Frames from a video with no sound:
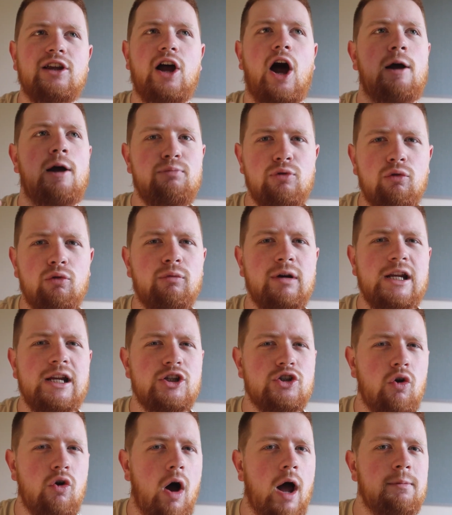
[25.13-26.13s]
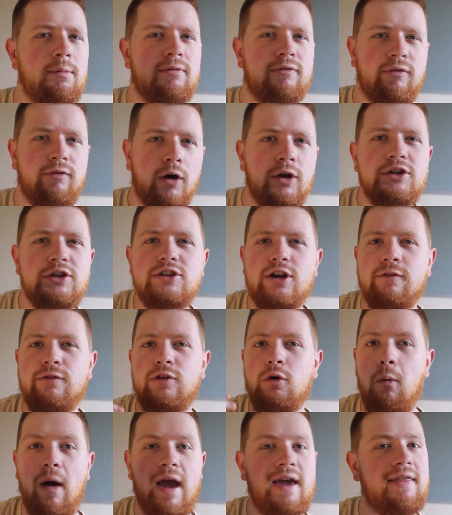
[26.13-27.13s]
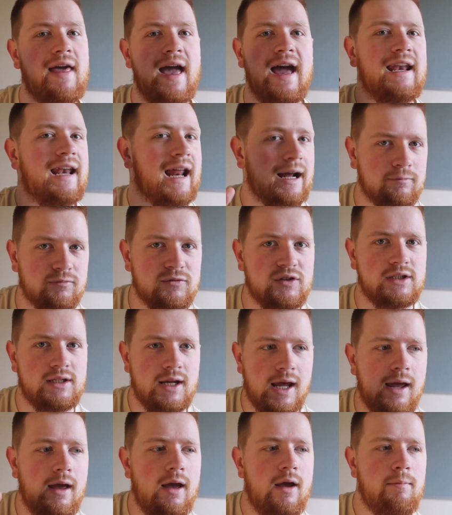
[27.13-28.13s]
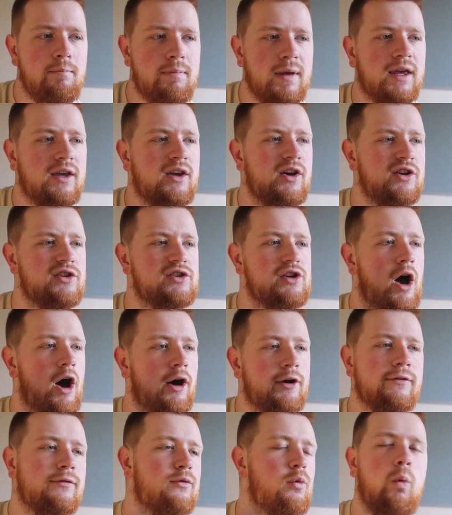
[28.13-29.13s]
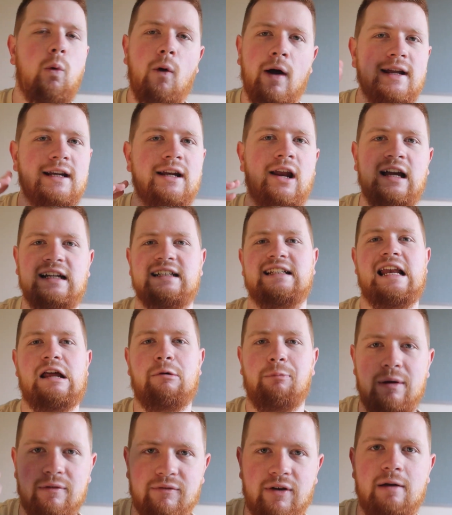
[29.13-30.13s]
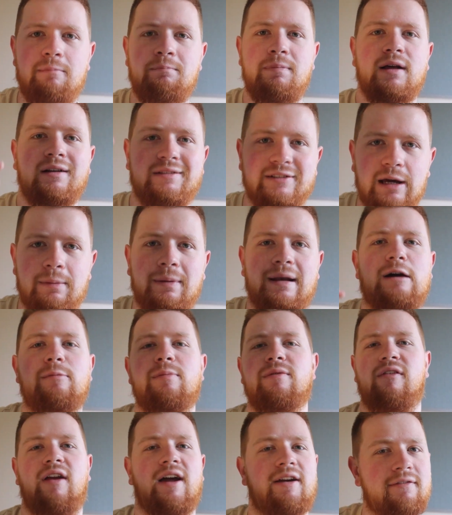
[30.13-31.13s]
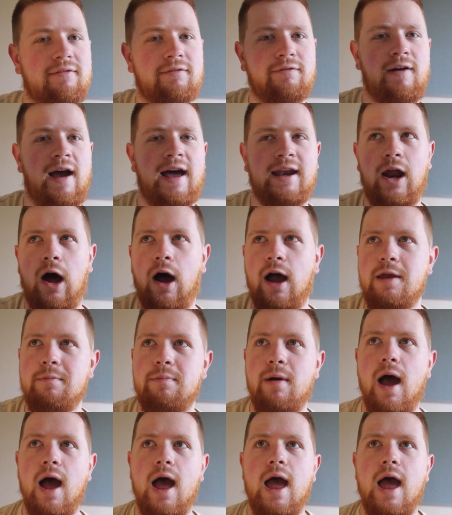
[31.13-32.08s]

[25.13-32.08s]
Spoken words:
I'm not really sure I'm fond of the way they announced it because I'd have quite liked a little bit of, like, build-up, a little bit of, like, fan hype.